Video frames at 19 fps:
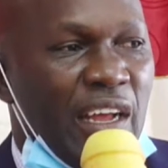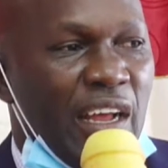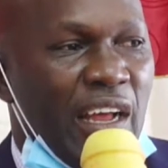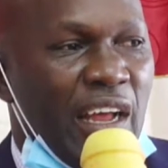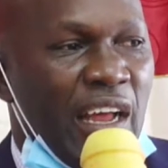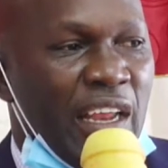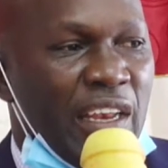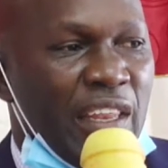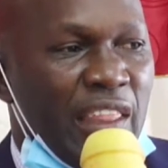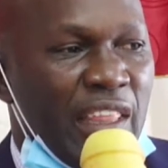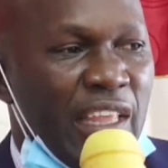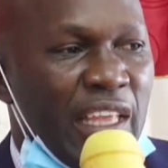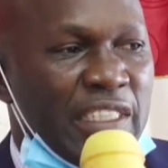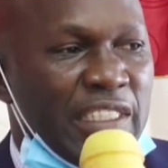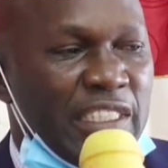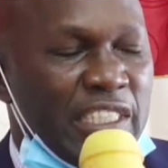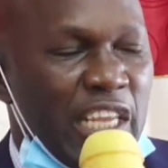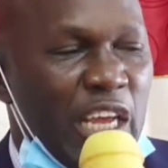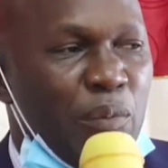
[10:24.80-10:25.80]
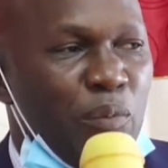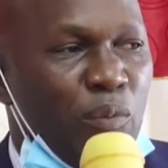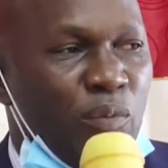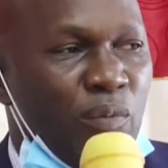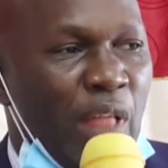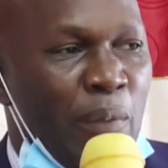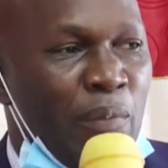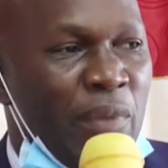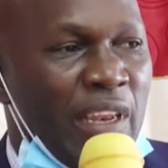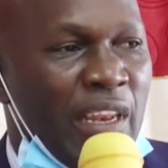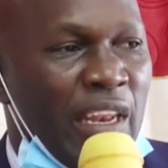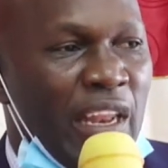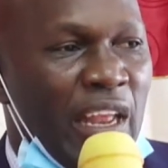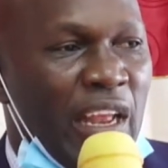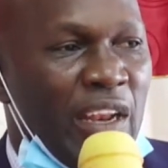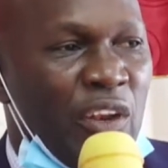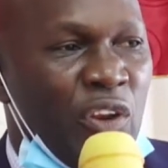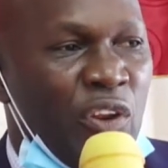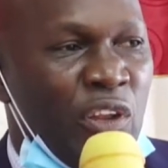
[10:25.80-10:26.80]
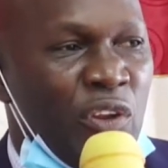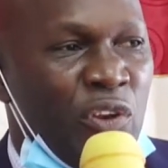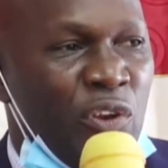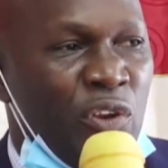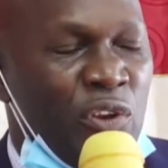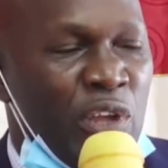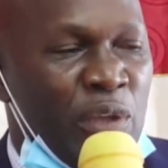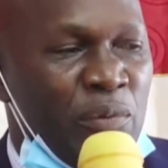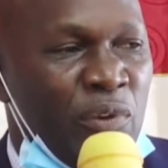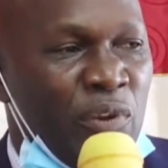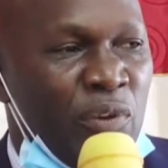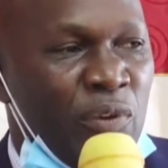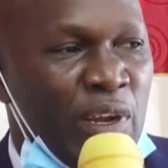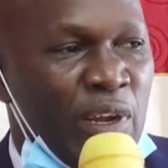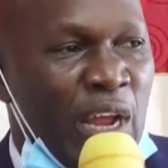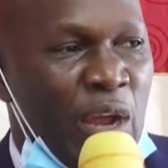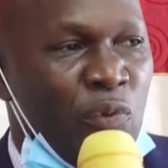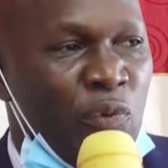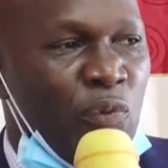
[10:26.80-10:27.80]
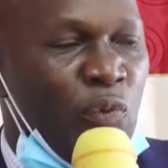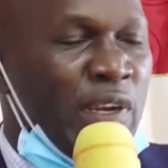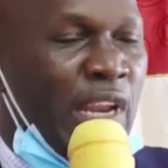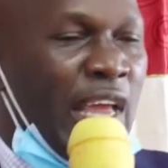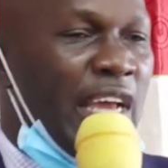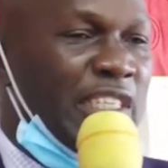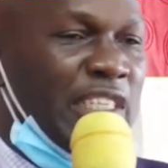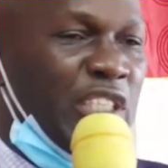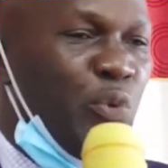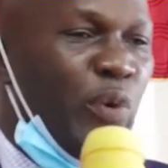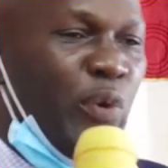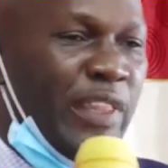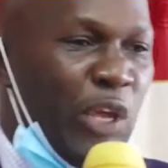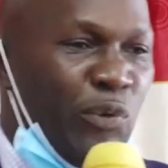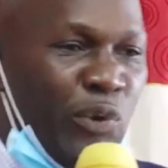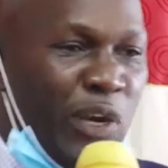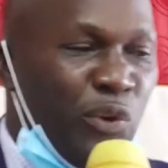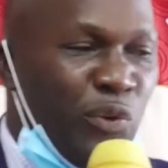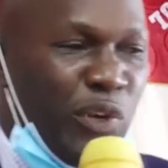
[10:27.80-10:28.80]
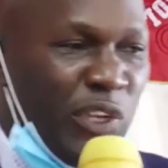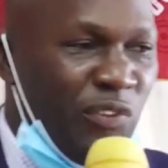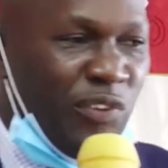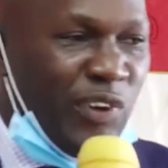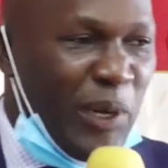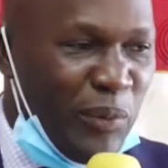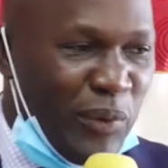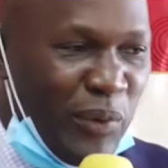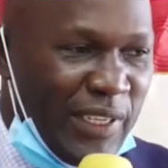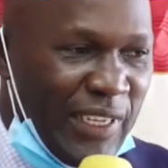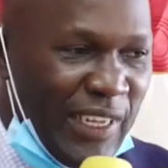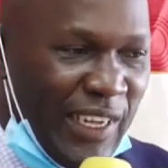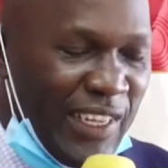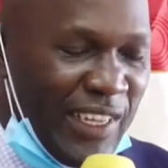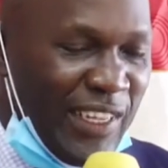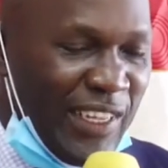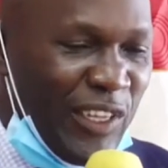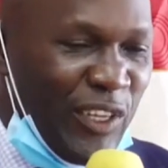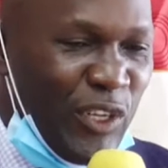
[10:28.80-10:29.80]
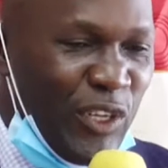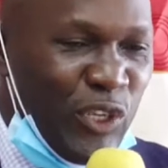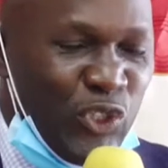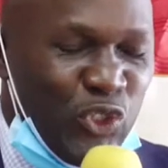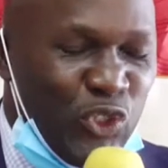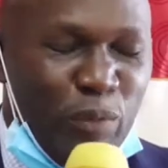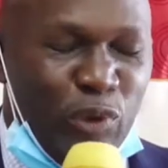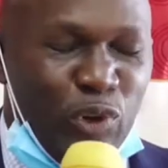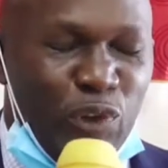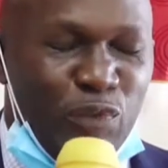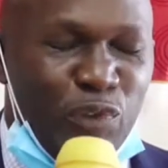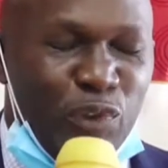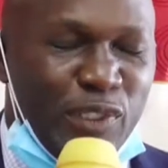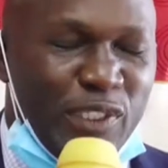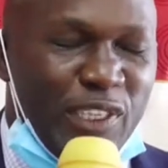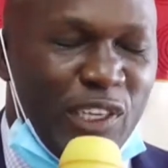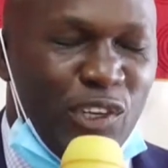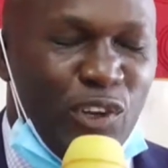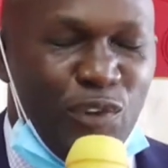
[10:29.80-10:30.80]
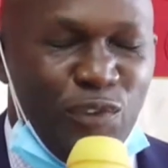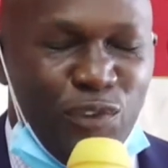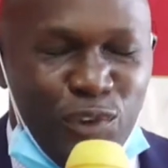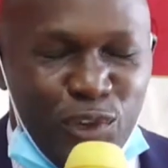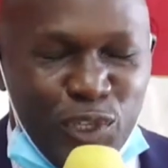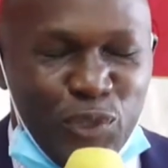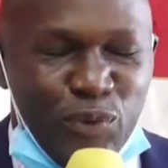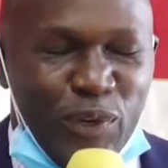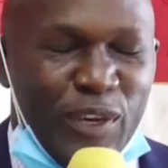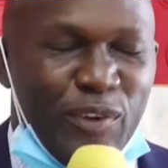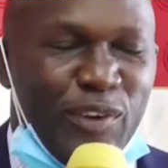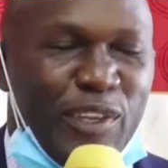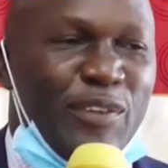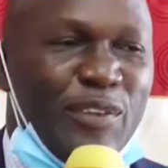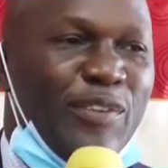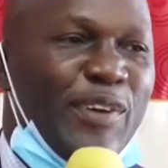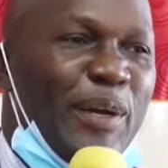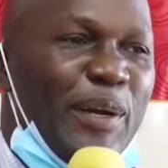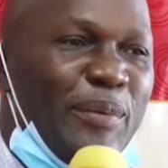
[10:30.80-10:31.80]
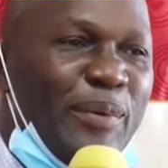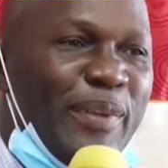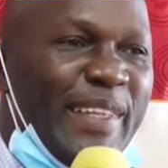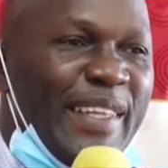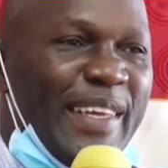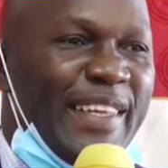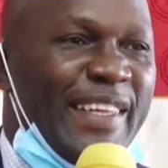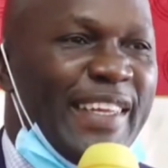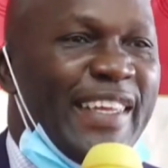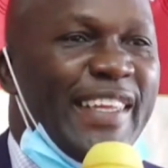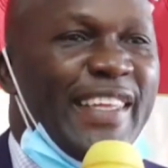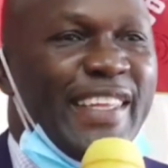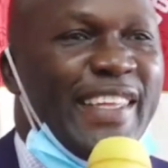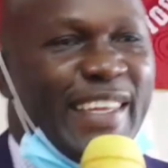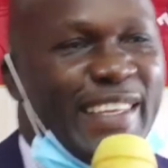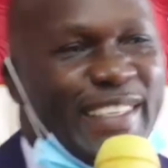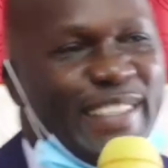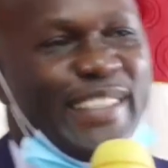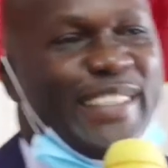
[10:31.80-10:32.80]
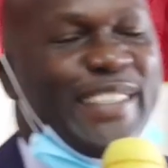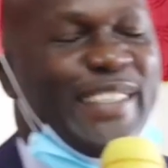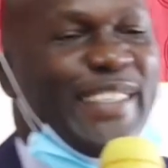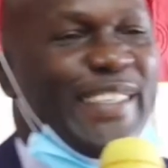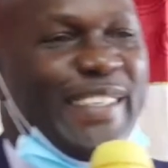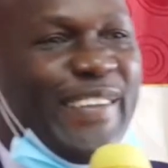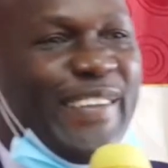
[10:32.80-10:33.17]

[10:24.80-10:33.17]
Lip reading: and there are some, I mean, when I asked you whether I want to leave Kabojja, so many of you said, of course you want to leave Kabojja. Yes,